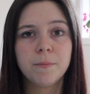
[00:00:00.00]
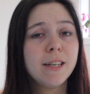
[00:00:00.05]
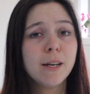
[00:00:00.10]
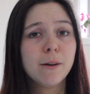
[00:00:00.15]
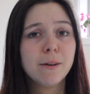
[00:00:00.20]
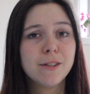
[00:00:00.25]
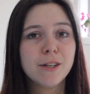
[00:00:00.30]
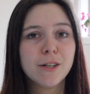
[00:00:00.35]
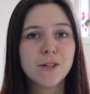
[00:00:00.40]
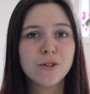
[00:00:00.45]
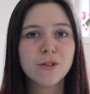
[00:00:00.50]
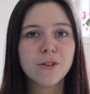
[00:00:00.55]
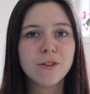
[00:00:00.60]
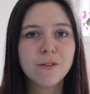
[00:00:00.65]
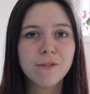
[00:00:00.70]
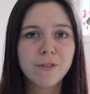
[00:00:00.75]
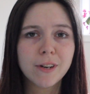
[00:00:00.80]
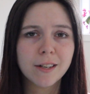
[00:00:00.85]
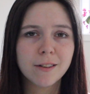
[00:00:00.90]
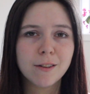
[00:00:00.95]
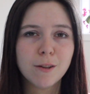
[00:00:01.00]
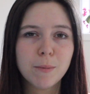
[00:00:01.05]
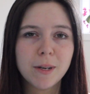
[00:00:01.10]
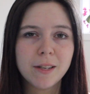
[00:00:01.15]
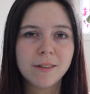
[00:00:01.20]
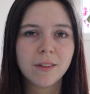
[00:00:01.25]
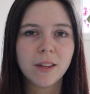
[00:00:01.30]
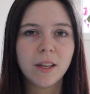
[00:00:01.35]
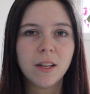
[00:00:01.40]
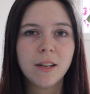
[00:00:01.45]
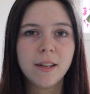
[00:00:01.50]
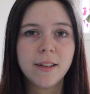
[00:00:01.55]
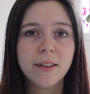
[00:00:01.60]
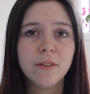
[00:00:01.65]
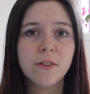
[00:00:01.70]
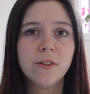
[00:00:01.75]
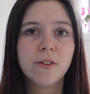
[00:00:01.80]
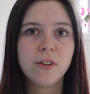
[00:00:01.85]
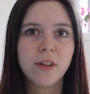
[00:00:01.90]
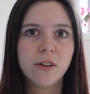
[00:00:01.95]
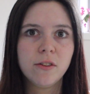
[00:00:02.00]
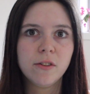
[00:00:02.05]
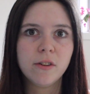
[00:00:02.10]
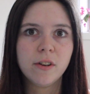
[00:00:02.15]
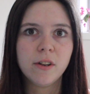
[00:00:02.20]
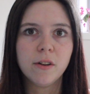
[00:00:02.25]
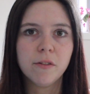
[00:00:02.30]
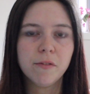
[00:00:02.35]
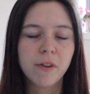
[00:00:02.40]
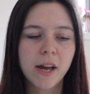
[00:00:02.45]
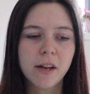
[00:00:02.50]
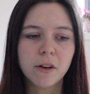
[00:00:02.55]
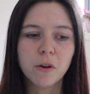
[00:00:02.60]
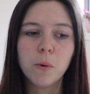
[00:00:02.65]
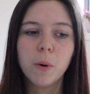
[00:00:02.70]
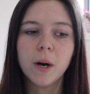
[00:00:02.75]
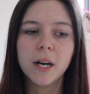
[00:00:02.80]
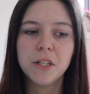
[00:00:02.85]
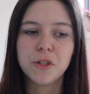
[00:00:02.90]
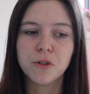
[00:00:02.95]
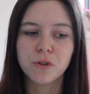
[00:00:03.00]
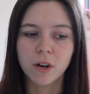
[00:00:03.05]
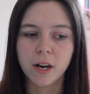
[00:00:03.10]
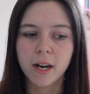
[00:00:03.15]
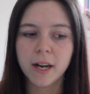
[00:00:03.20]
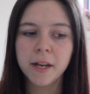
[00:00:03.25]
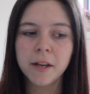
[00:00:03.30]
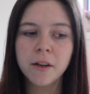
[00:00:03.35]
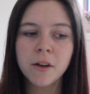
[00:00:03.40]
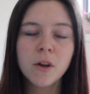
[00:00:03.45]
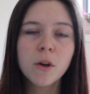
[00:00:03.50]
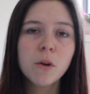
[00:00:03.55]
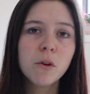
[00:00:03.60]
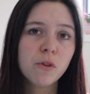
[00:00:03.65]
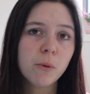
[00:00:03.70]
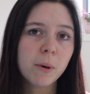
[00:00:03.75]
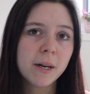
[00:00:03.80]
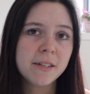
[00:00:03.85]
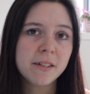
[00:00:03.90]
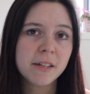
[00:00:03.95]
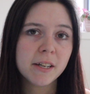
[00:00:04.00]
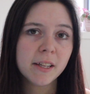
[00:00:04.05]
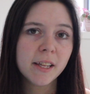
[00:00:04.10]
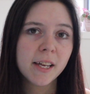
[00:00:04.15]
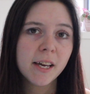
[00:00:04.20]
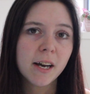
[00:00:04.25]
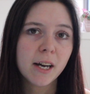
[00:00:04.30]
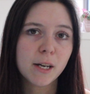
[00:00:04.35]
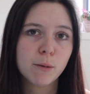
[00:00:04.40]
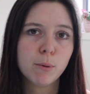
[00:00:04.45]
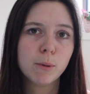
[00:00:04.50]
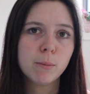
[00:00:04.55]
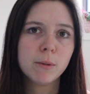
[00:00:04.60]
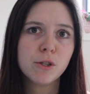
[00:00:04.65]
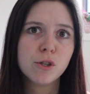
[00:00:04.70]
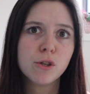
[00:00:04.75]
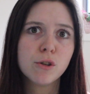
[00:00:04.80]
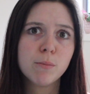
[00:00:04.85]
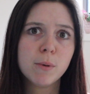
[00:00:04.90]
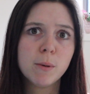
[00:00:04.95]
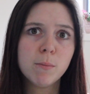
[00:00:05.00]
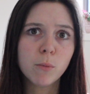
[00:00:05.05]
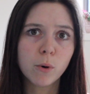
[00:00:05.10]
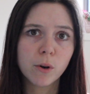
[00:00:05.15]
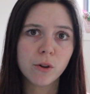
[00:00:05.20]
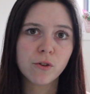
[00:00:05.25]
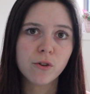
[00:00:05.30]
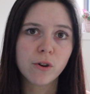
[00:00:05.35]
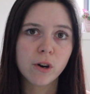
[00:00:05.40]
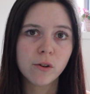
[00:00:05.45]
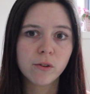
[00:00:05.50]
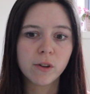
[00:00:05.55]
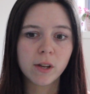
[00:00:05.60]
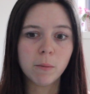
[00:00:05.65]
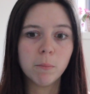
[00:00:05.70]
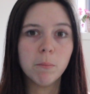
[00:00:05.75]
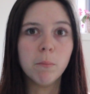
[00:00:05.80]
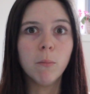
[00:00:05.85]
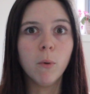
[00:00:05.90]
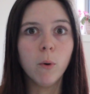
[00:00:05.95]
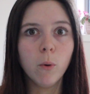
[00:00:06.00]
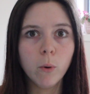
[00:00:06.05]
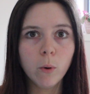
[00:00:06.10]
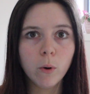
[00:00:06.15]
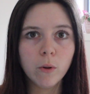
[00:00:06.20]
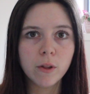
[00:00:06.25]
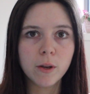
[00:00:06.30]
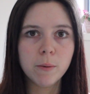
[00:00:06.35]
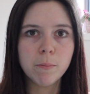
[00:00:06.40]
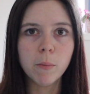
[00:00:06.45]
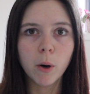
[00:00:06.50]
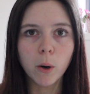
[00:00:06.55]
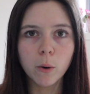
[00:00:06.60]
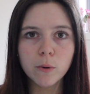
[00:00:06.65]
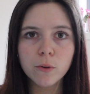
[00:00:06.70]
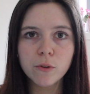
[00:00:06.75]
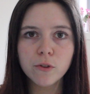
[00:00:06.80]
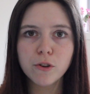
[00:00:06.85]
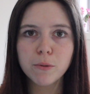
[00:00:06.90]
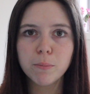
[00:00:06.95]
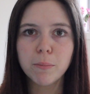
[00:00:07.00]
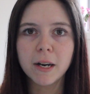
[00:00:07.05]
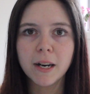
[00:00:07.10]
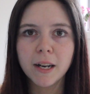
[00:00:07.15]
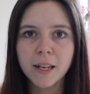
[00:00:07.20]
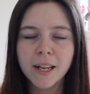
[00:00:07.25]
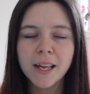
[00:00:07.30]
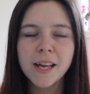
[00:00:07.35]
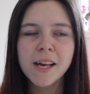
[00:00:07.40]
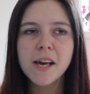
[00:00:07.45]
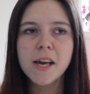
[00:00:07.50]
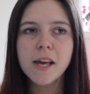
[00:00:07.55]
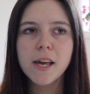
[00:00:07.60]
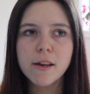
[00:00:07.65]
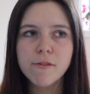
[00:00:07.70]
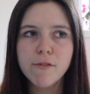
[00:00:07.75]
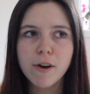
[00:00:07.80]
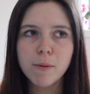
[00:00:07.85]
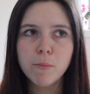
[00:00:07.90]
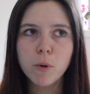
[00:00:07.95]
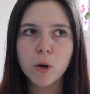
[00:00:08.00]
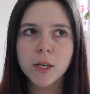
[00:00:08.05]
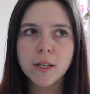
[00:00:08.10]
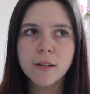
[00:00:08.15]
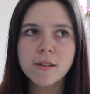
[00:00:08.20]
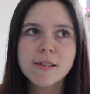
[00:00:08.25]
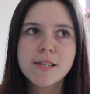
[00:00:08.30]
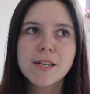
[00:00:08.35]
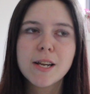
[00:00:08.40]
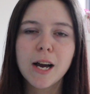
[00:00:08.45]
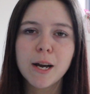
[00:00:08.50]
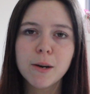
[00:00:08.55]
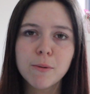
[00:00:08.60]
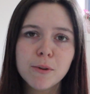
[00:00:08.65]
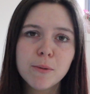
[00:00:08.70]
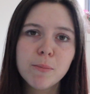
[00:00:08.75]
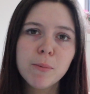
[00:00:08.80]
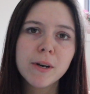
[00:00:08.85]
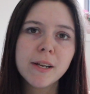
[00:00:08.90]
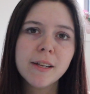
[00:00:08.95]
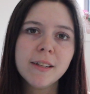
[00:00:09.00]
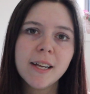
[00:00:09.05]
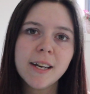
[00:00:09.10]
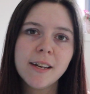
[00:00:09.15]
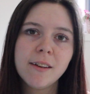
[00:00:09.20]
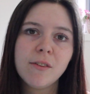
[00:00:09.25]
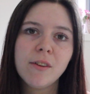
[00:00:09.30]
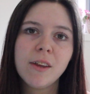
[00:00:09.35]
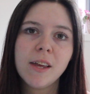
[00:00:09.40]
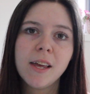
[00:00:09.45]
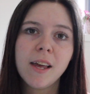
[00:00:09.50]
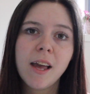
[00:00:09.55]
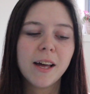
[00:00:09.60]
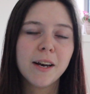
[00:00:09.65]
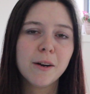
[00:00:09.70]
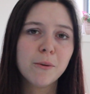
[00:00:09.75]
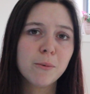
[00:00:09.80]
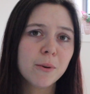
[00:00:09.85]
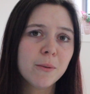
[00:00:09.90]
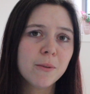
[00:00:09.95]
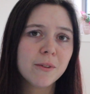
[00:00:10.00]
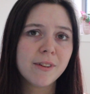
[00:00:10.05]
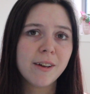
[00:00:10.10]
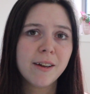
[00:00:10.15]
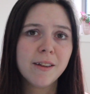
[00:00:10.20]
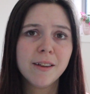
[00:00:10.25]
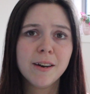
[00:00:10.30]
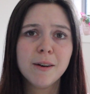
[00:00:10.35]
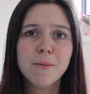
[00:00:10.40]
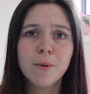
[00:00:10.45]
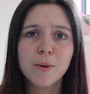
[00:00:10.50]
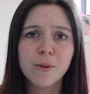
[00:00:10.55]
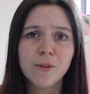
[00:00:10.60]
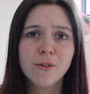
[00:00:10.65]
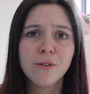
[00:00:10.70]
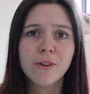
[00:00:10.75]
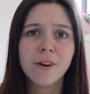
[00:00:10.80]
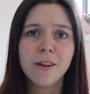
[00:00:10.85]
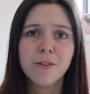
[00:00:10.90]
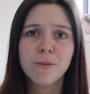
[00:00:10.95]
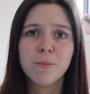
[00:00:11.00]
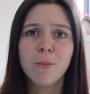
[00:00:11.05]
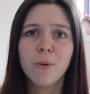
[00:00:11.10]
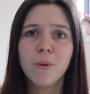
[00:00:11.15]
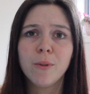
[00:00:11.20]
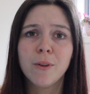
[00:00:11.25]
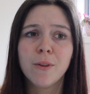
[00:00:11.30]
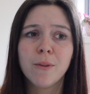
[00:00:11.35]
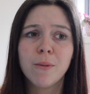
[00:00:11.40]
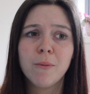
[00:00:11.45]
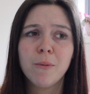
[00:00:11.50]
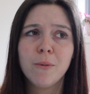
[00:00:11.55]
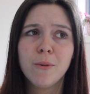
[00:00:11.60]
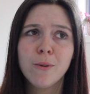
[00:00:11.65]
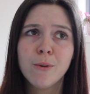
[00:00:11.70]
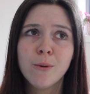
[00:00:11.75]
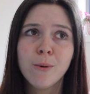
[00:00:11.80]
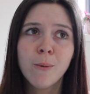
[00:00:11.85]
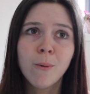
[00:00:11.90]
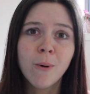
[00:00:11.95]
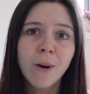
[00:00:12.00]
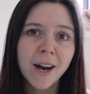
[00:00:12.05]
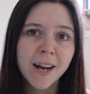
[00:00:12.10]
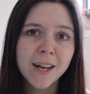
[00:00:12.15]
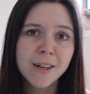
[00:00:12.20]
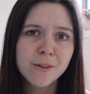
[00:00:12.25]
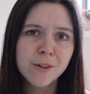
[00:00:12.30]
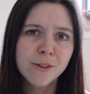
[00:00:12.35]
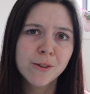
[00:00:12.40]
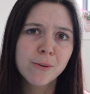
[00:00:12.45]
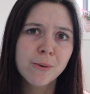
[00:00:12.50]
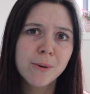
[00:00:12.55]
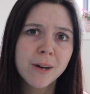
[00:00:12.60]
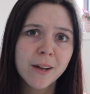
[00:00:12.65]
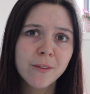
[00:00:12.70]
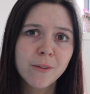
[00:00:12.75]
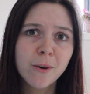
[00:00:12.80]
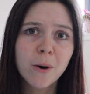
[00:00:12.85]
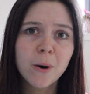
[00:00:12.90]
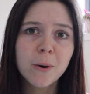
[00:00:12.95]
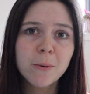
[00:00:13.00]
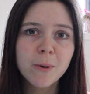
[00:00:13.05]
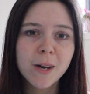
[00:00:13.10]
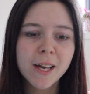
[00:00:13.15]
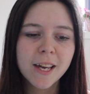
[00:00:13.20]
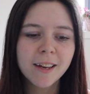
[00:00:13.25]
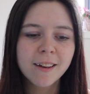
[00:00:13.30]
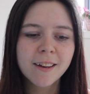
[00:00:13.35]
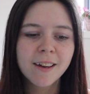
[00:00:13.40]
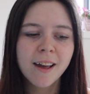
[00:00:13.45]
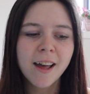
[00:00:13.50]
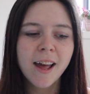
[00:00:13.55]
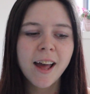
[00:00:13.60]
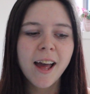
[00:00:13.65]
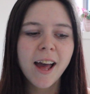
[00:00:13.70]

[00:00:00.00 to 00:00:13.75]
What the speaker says: Now I touched on the fact that my skin is sensitive and quite dry, so ideally I probably should have been moisturizing more than most, but if I'm honest, I was pretty lazy and I wouldn't say that I moisturized more than twice throughout the whole week.